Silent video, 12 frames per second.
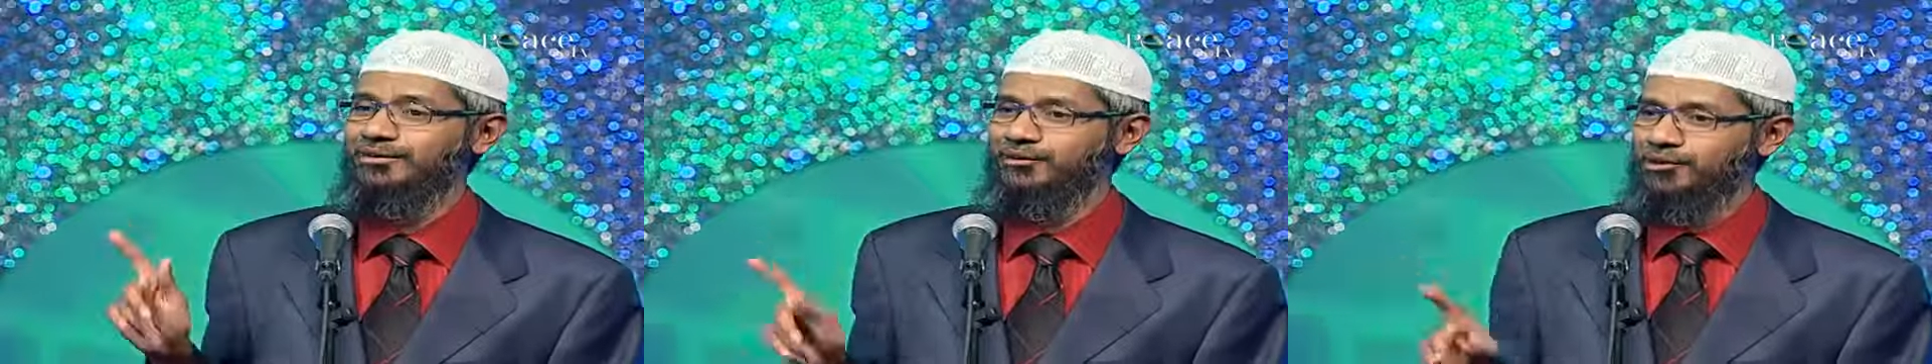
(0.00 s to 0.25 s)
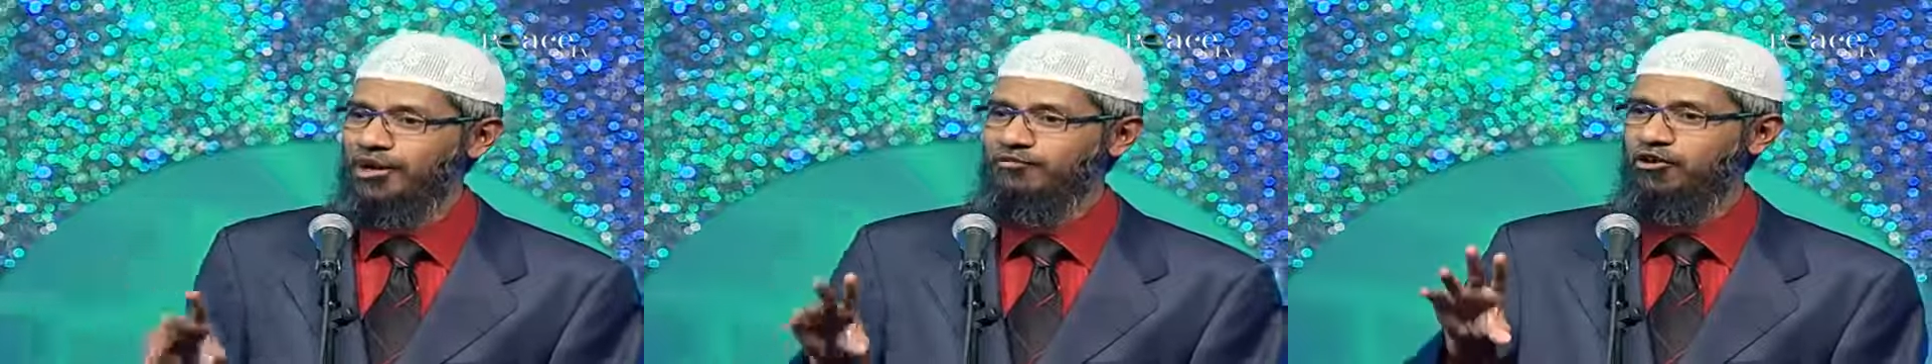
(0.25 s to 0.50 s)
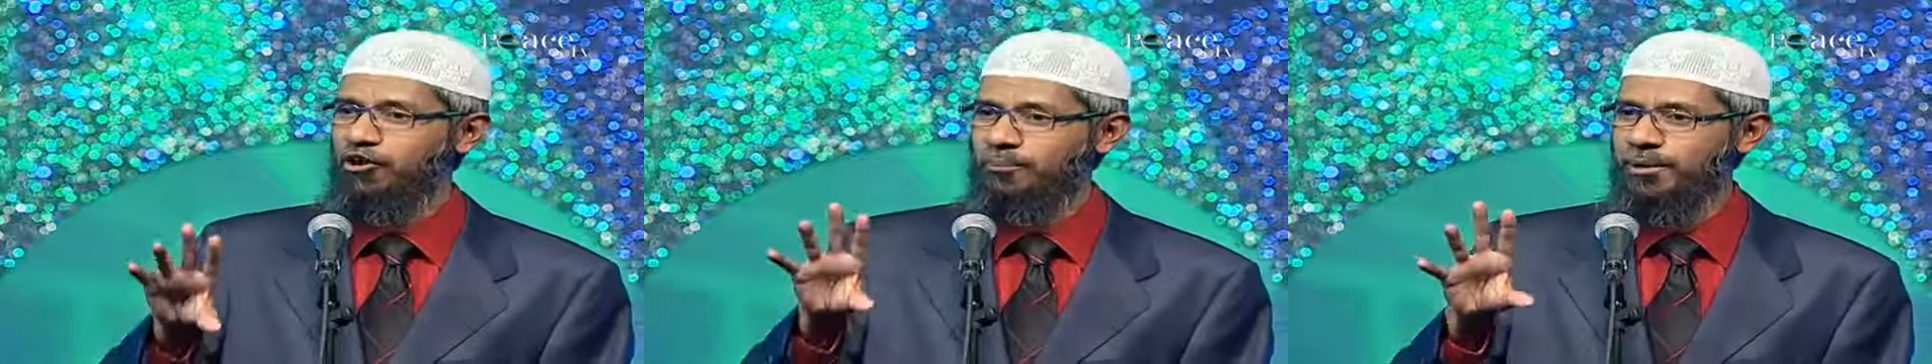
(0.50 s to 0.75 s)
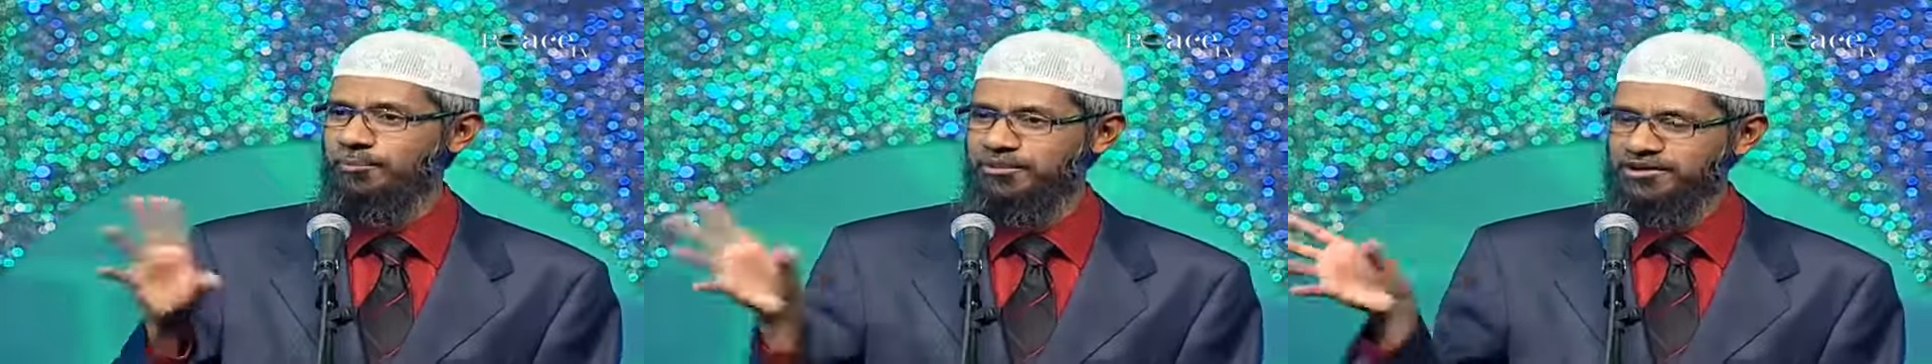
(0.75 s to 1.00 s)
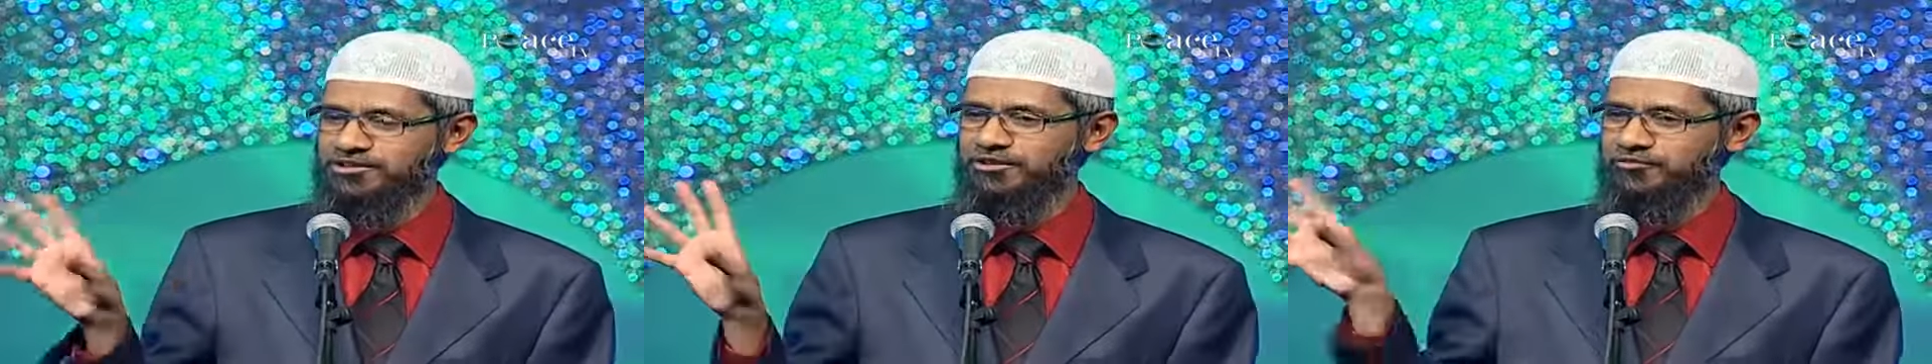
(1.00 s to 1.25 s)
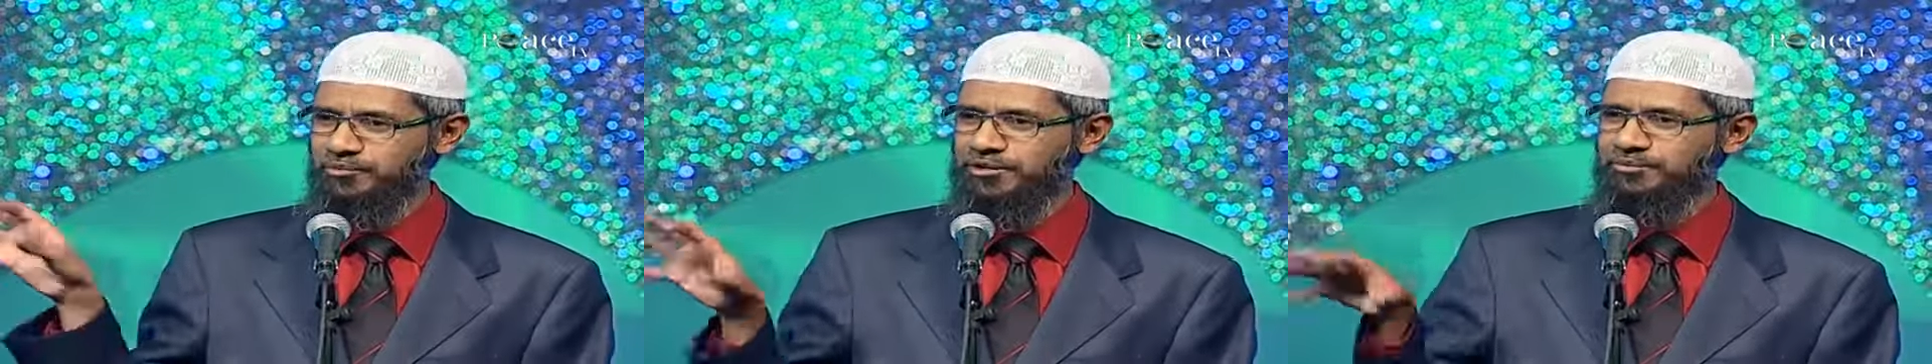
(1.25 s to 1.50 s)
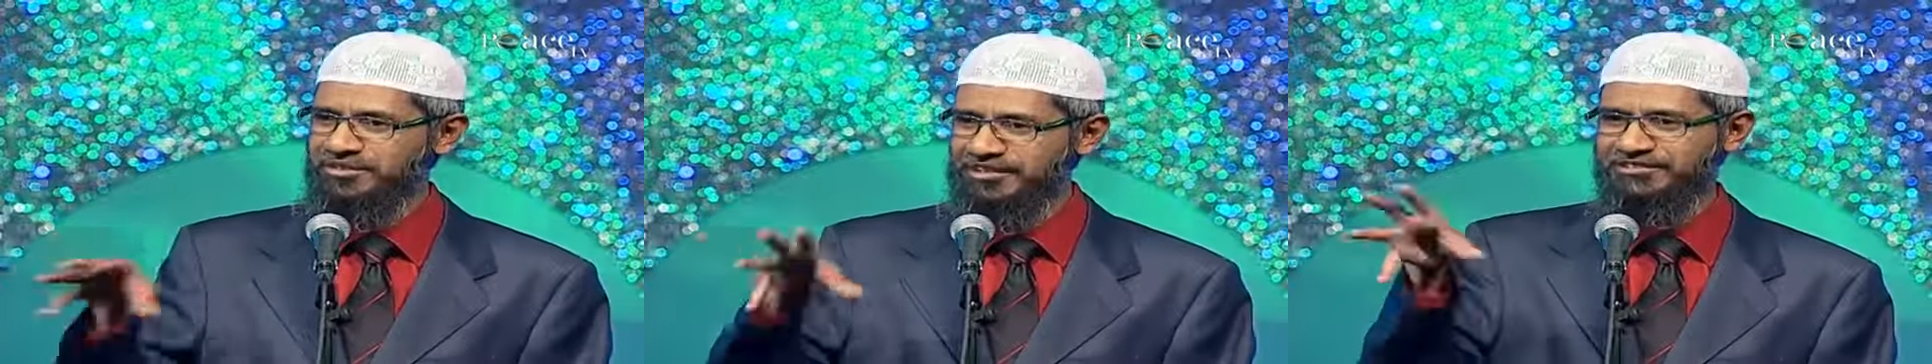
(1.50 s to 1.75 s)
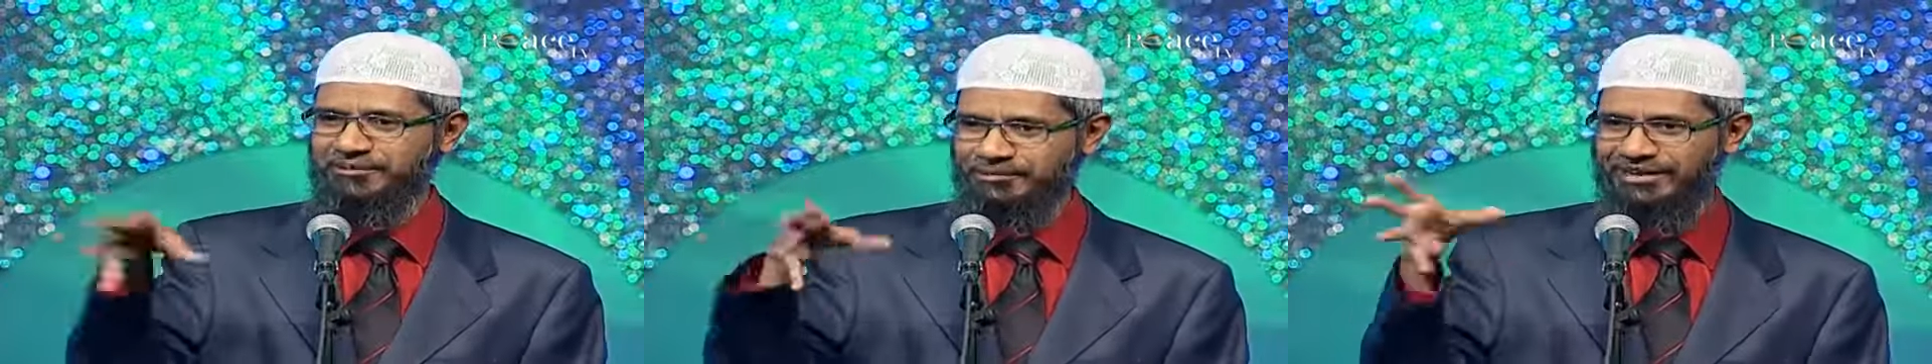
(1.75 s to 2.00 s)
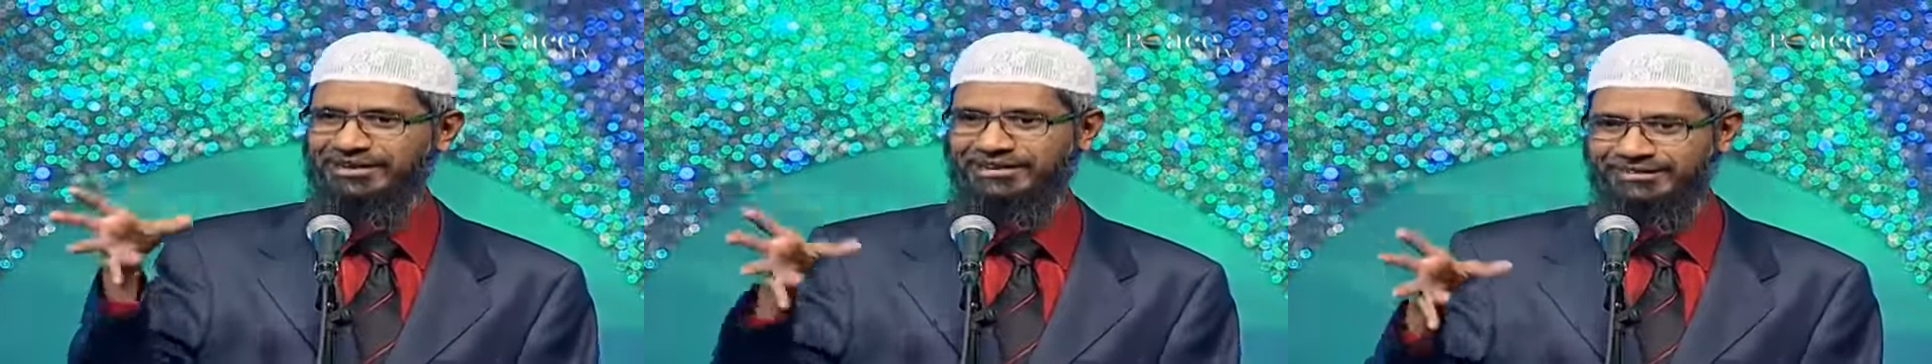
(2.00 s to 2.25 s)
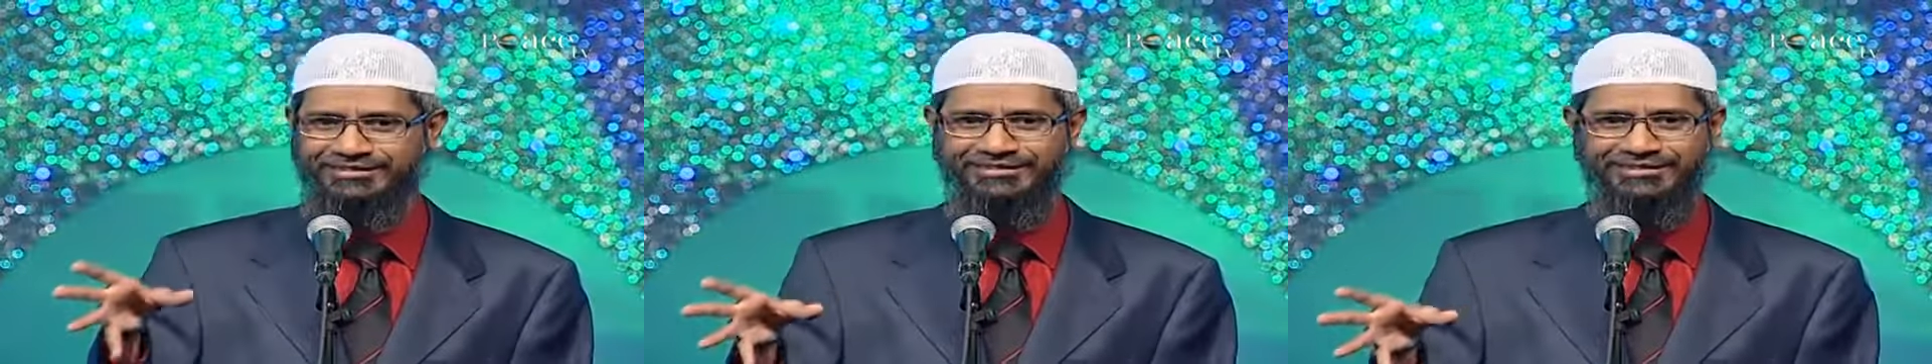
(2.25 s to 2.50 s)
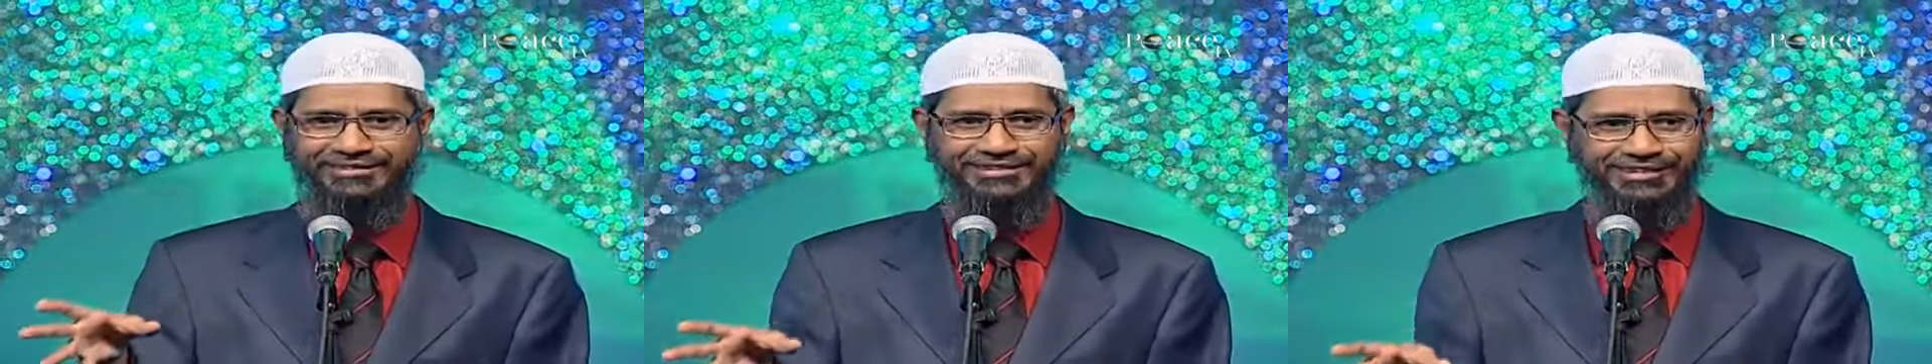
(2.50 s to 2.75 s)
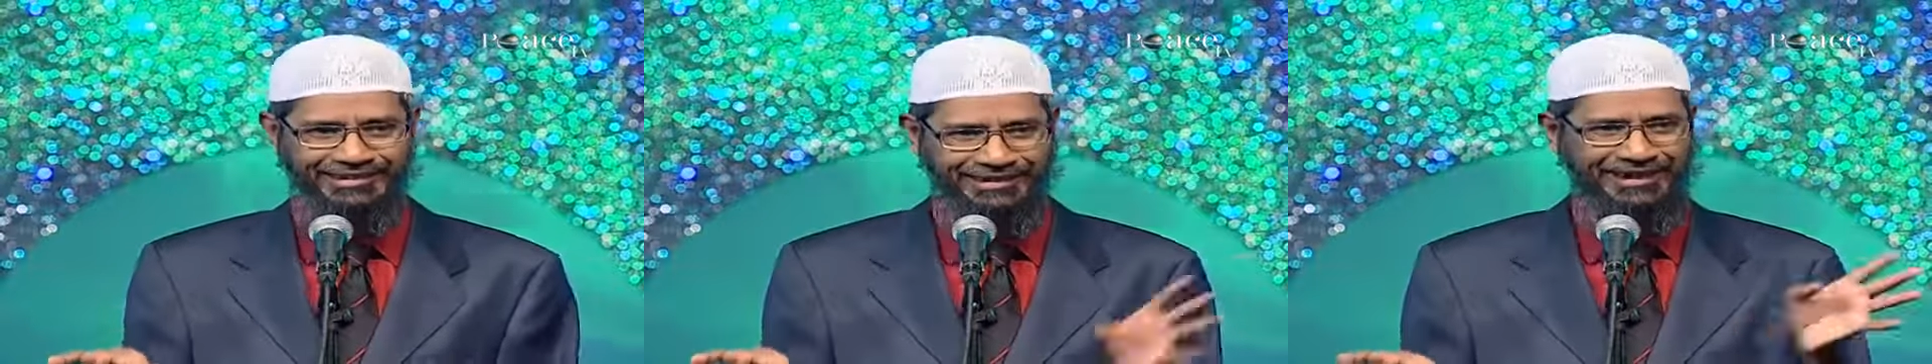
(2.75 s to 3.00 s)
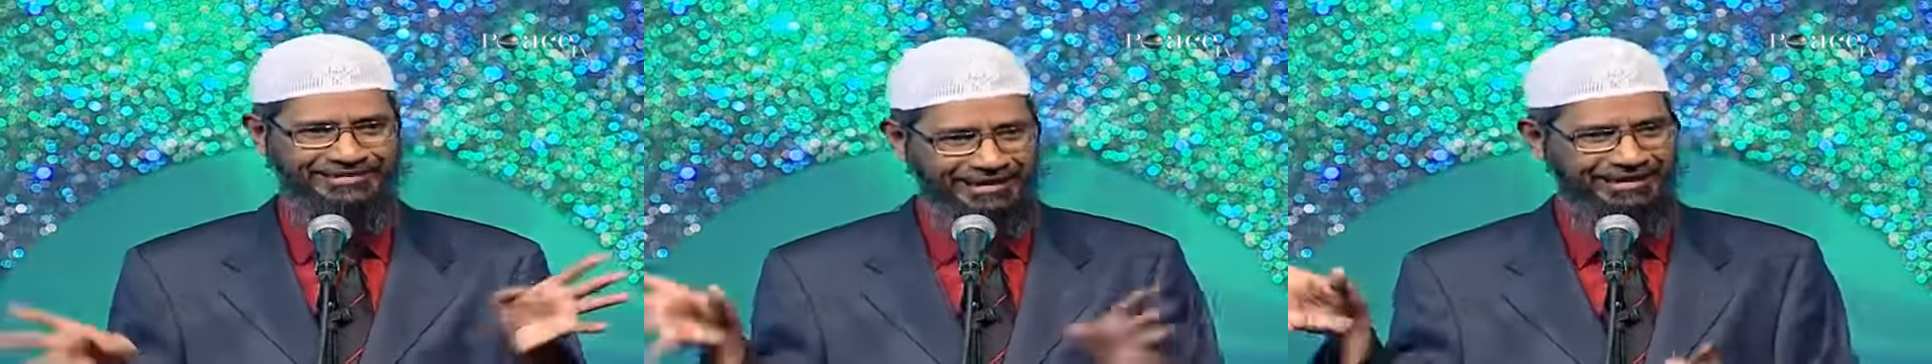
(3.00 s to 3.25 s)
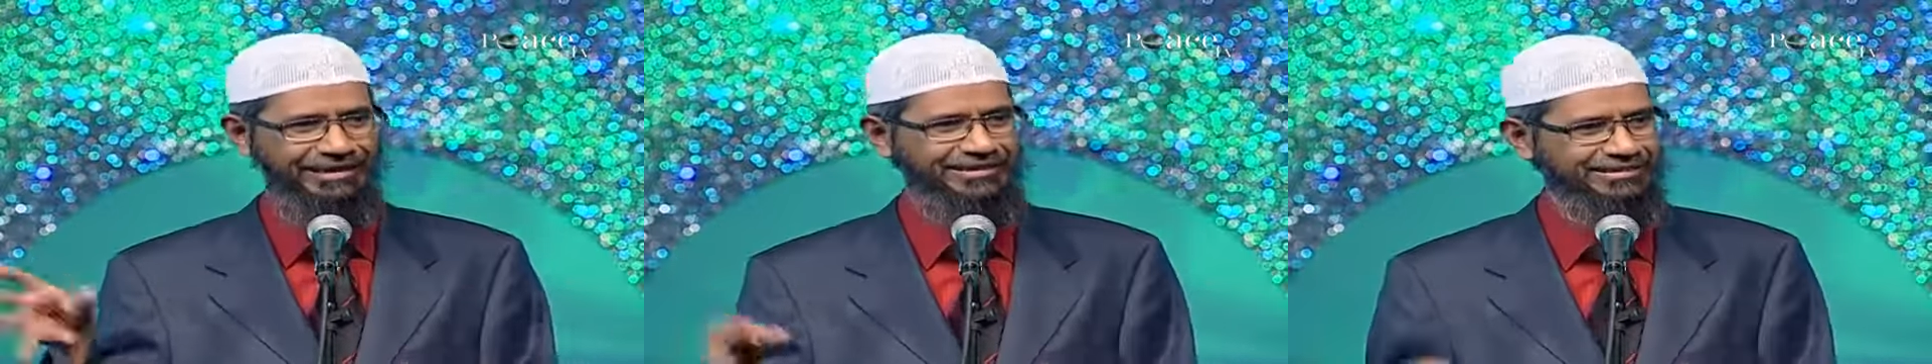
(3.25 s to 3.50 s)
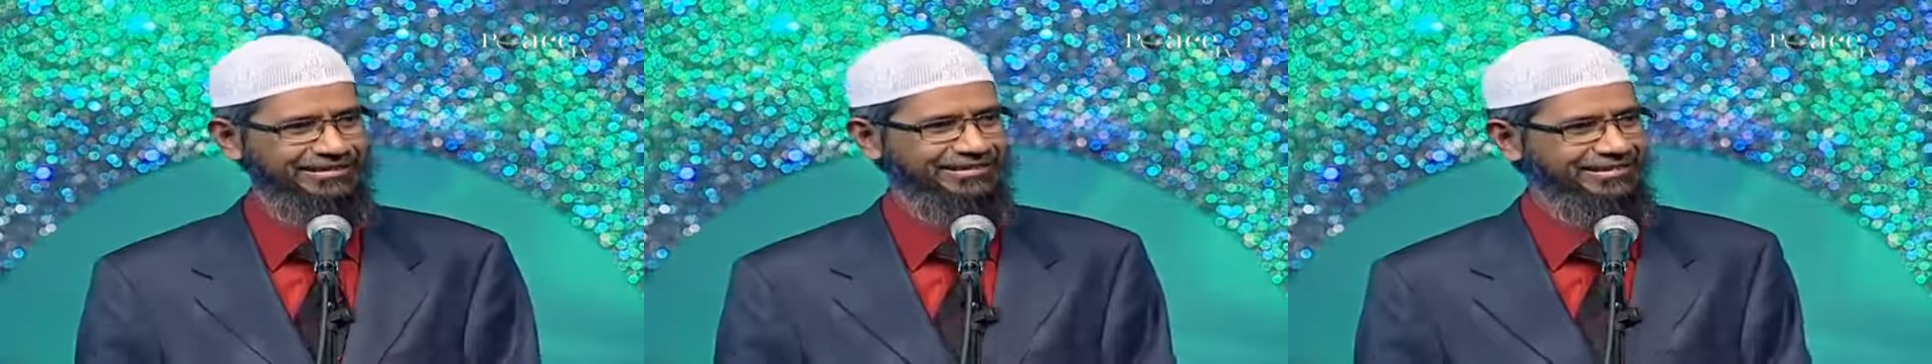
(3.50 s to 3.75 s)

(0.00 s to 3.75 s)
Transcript: know now we have overpopulation of human beings in some countries, India, China.